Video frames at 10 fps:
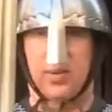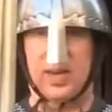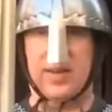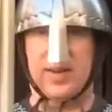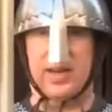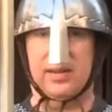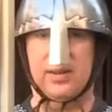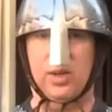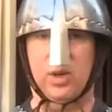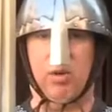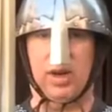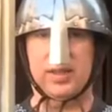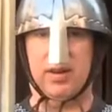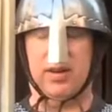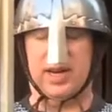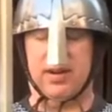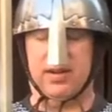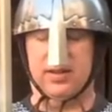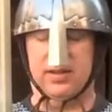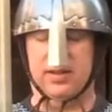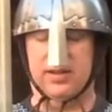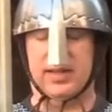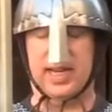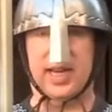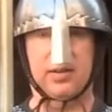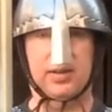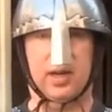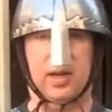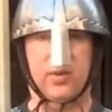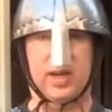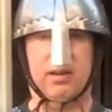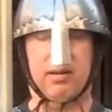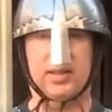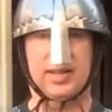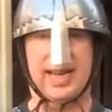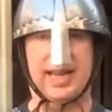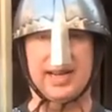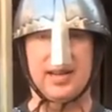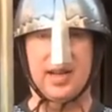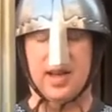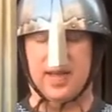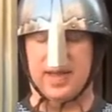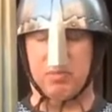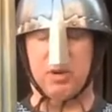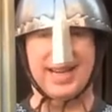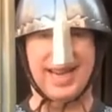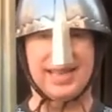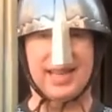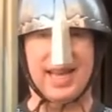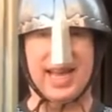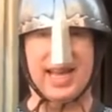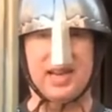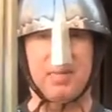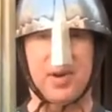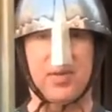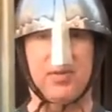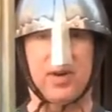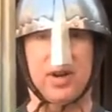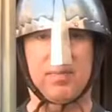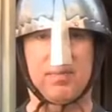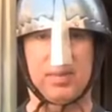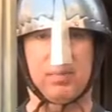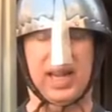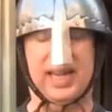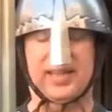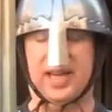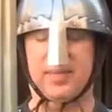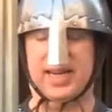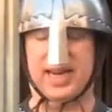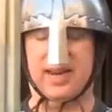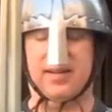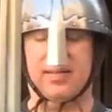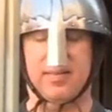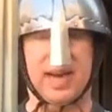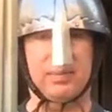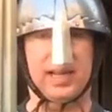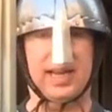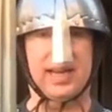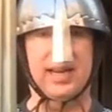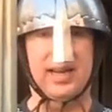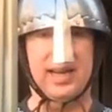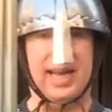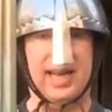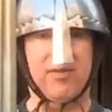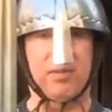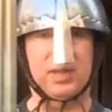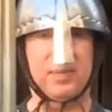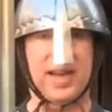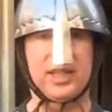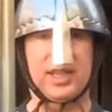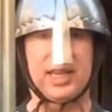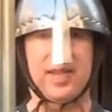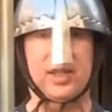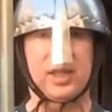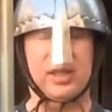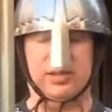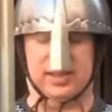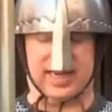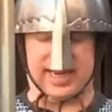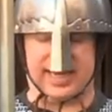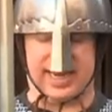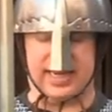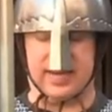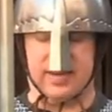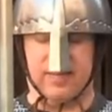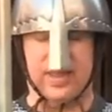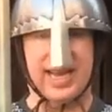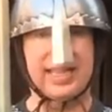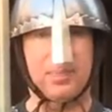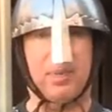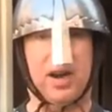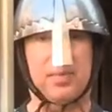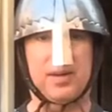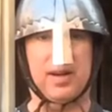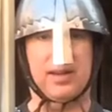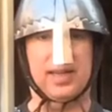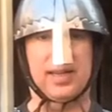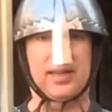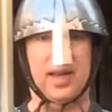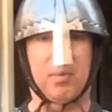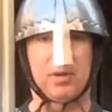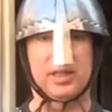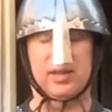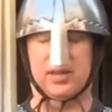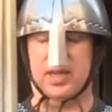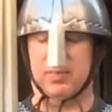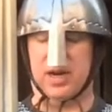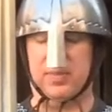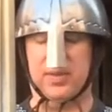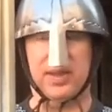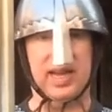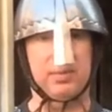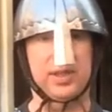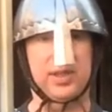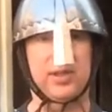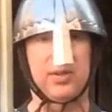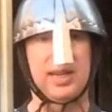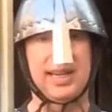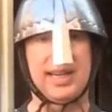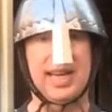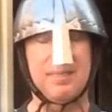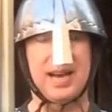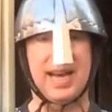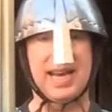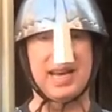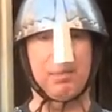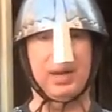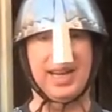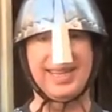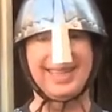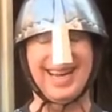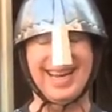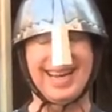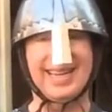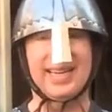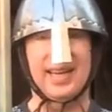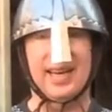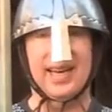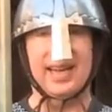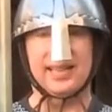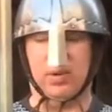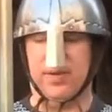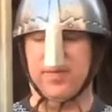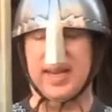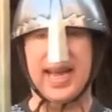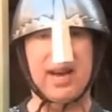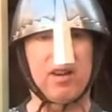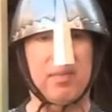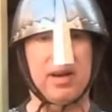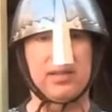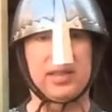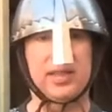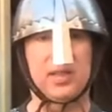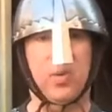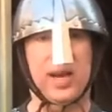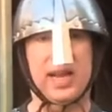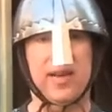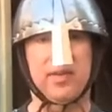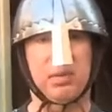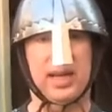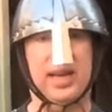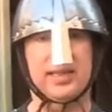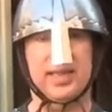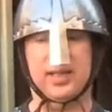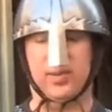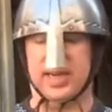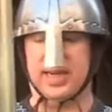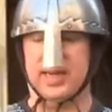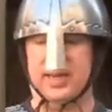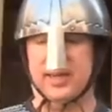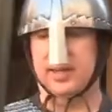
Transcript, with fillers: We have a crossguard here that goes all the way across the hand that protects the hand both from blades coming down my blade and from smashing into the shields as I attack. It has a pommel called a, a Brazil nut pommel that helps to keep my hand in place and it sort of counterbalances the weight of the blade as I swing it.